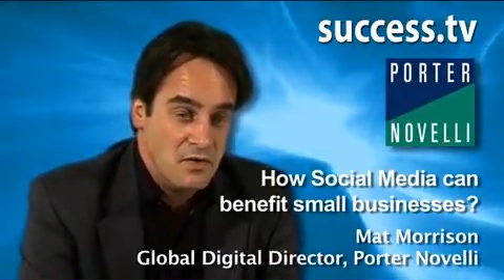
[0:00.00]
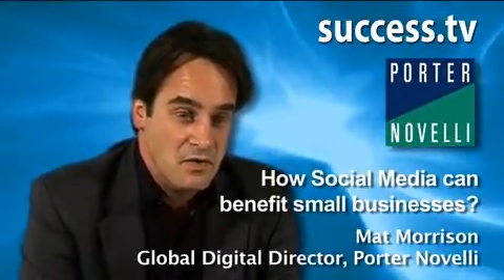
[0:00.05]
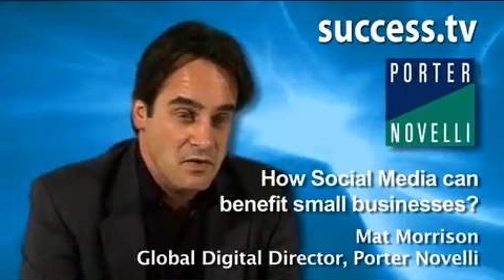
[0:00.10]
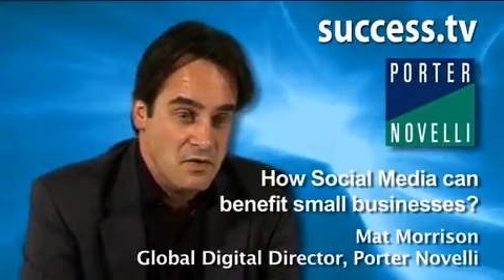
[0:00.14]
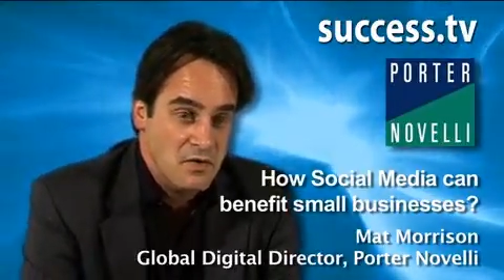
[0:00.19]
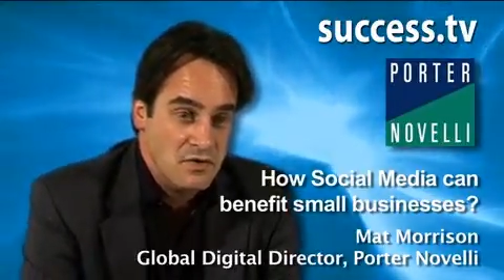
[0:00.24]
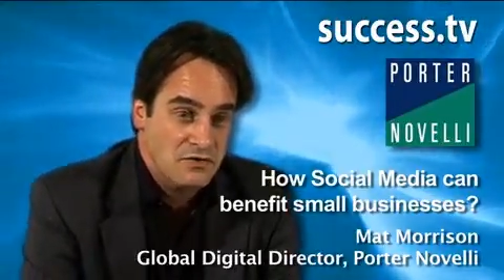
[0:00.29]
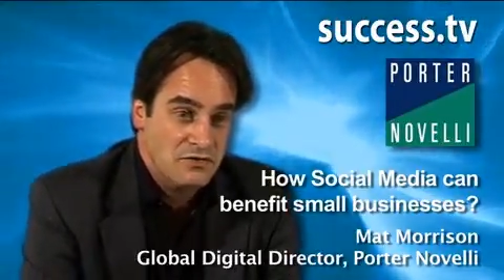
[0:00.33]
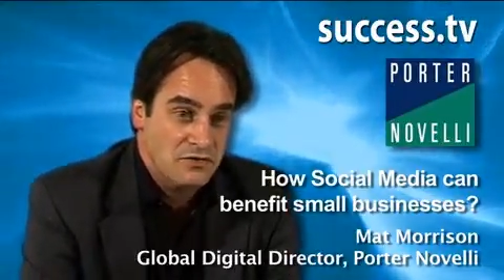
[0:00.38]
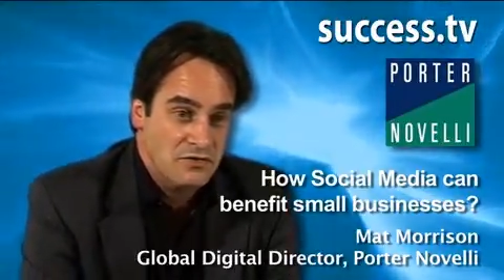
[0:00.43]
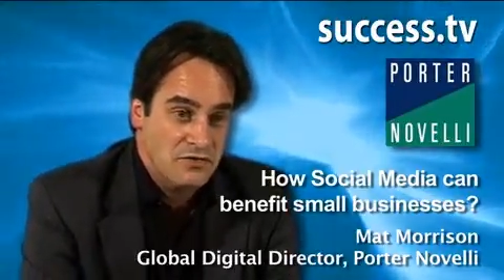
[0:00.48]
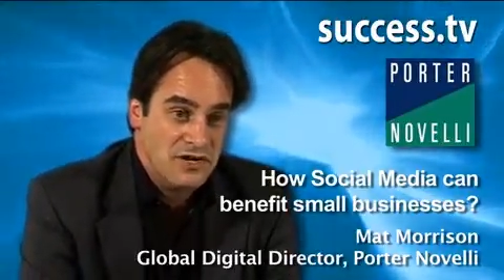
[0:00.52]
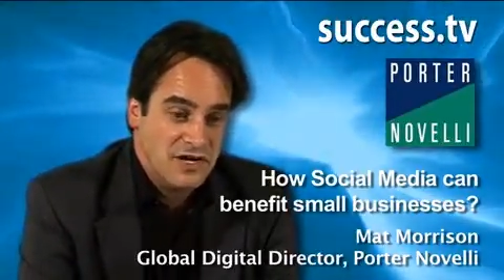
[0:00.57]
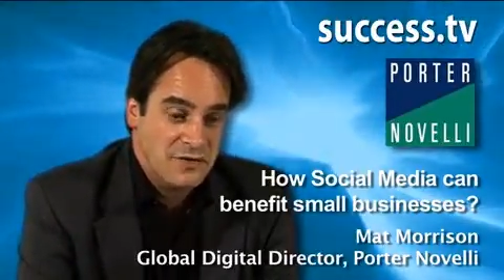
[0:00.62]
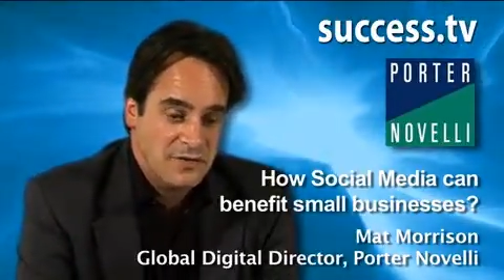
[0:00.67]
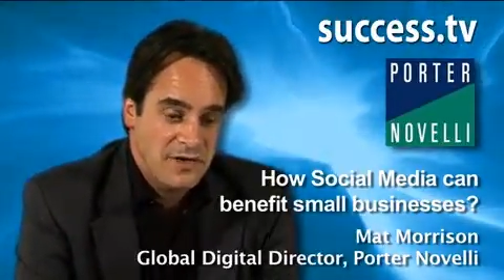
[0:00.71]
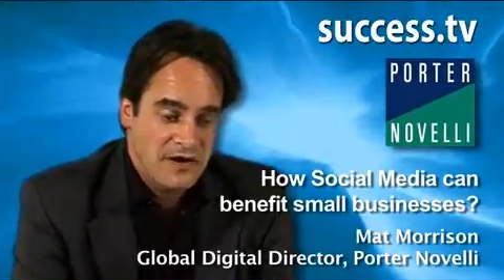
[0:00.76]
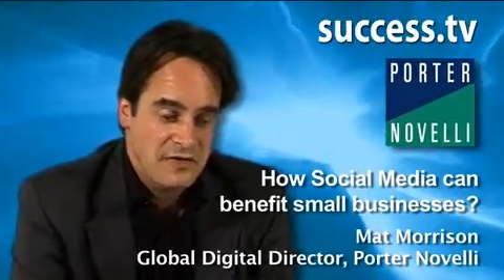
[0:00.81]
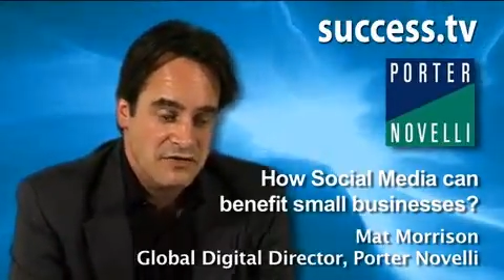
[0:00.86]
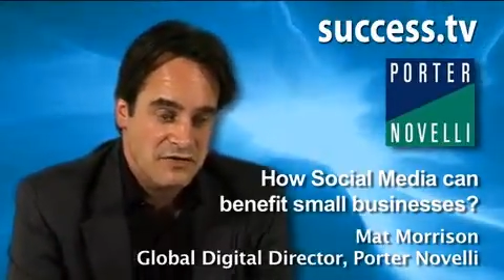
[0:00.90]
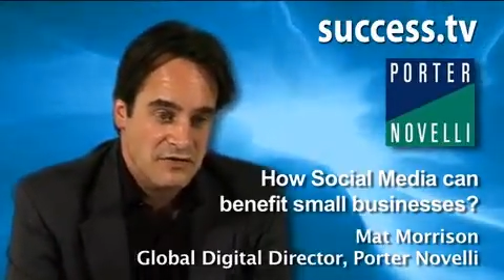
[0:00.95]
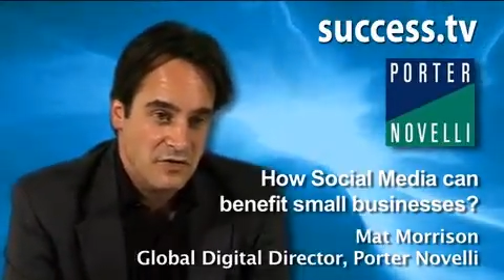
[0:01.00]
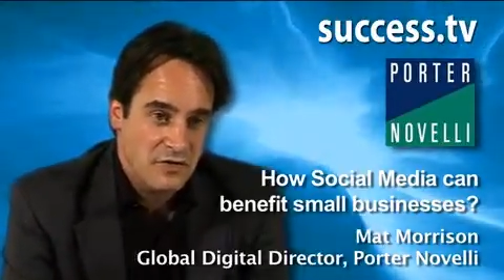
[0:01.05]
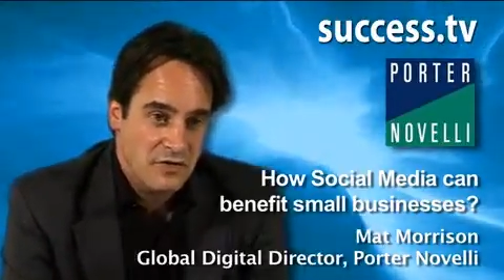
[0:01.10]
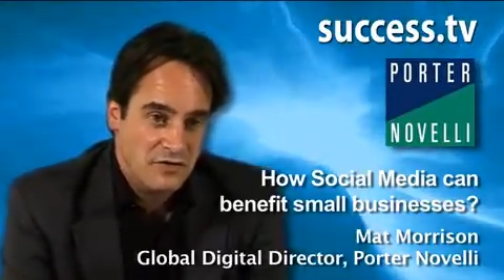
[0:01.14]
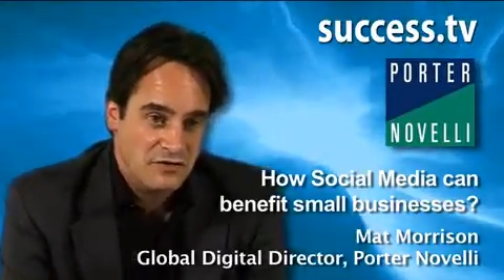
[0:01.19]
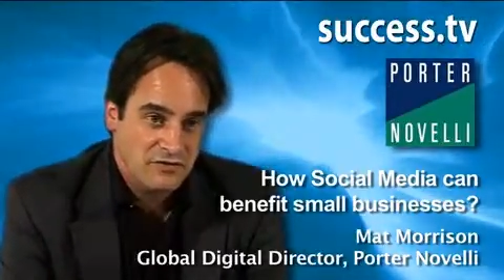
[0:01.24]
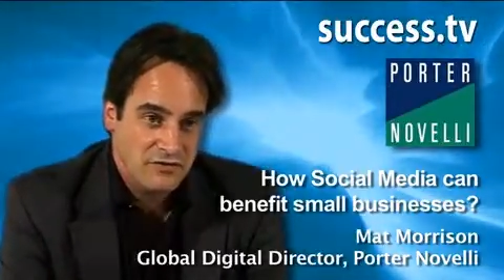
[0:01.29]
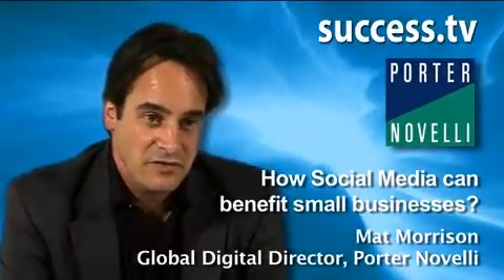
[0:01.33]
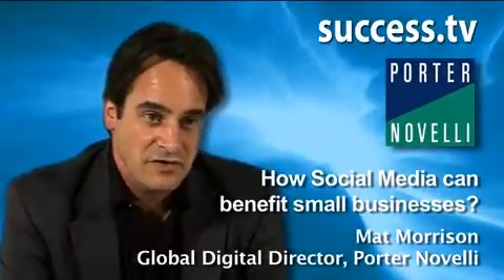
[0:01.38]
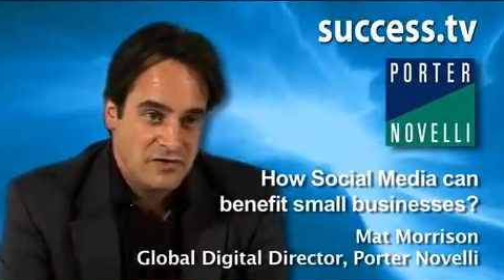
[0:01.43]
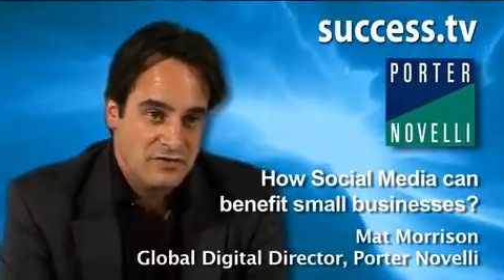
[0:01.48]
who's talking about you on
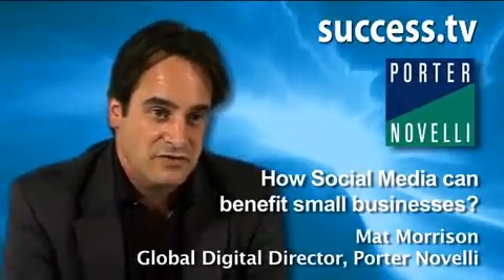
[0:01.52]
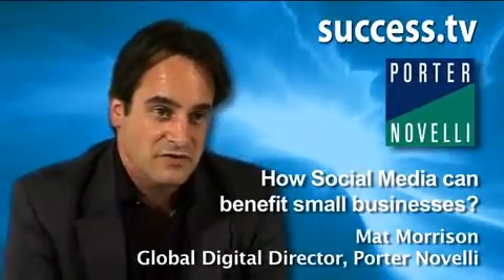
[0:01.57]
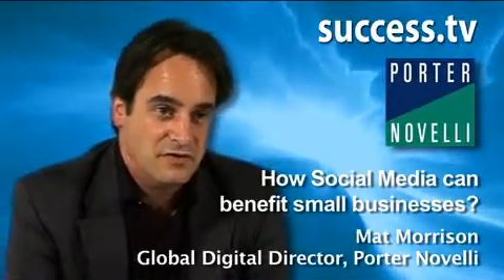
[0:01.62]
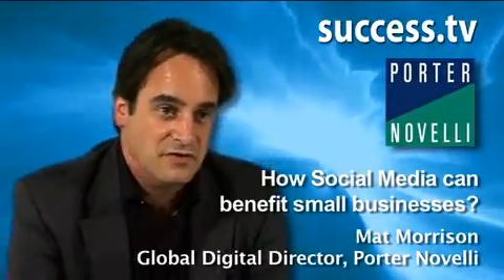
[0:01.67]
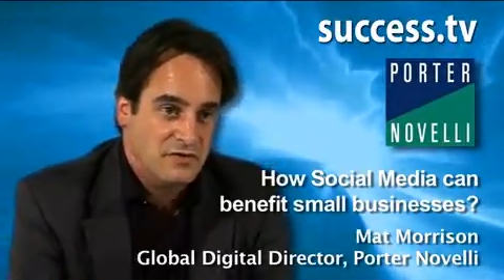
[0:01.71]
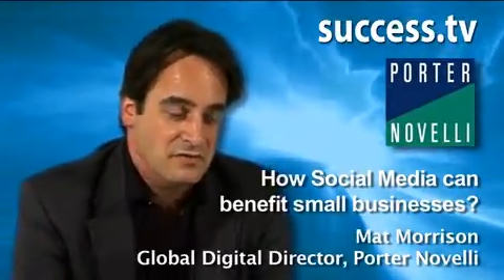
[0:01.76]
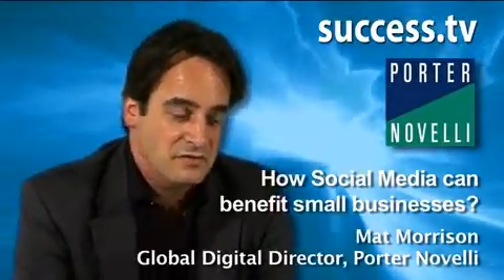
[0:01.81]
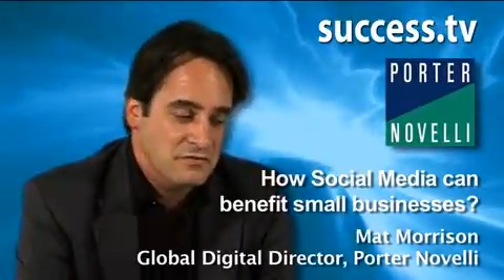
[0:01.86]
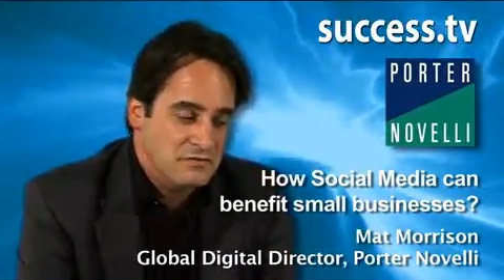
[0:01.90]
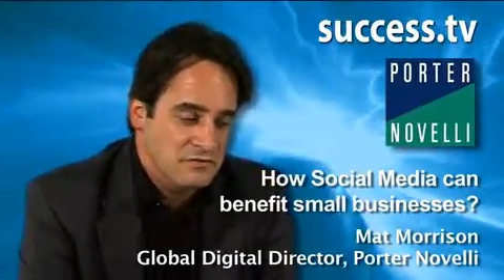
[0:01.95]
Twitter,